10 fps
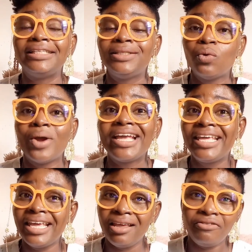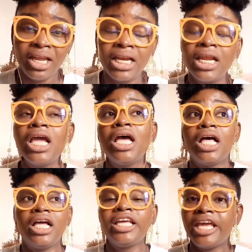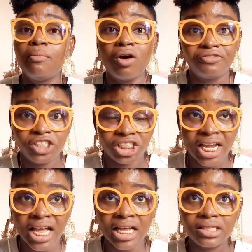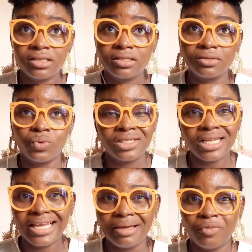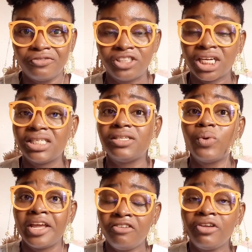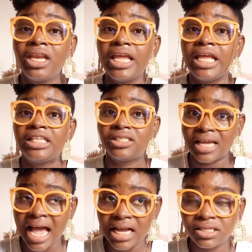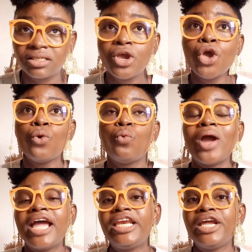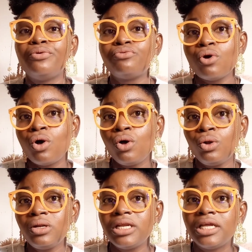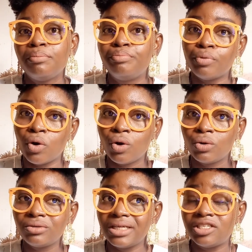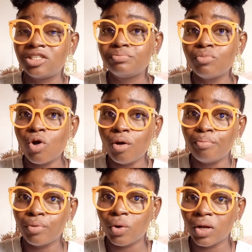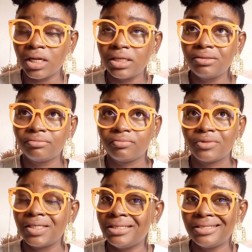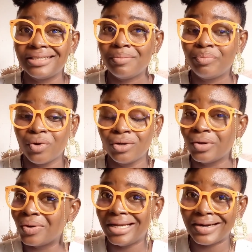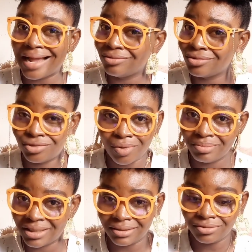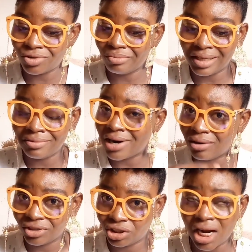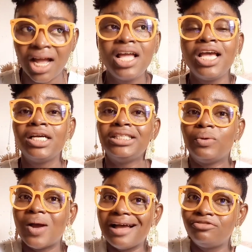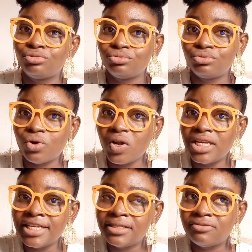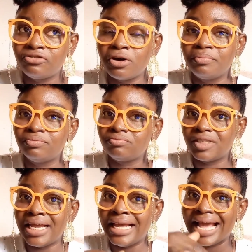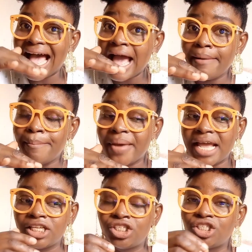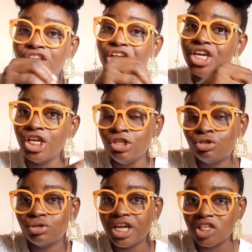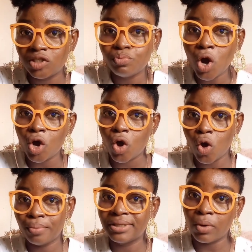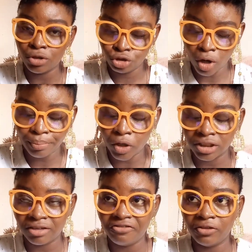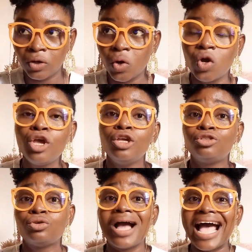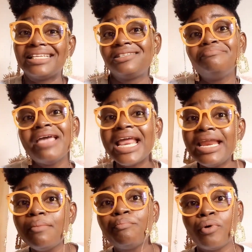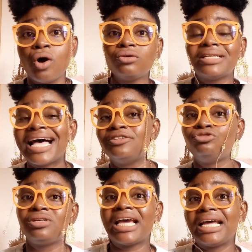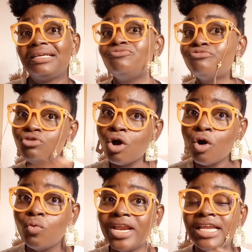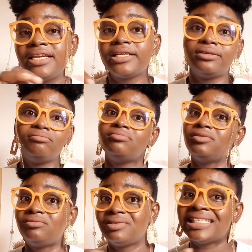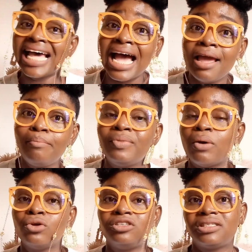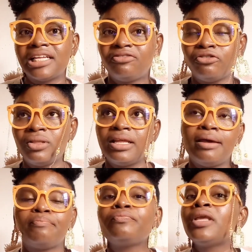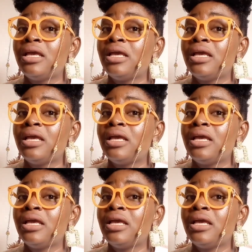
and they were given a game of chance. Was it a game of chance? They were given a task where they roll a ball, a small ball. Is it a ball or a round something round, sha? They will have to roll it from a high bench into a small cup that was dropped on the floor. So as many balls as you can roll within the time that was set for them,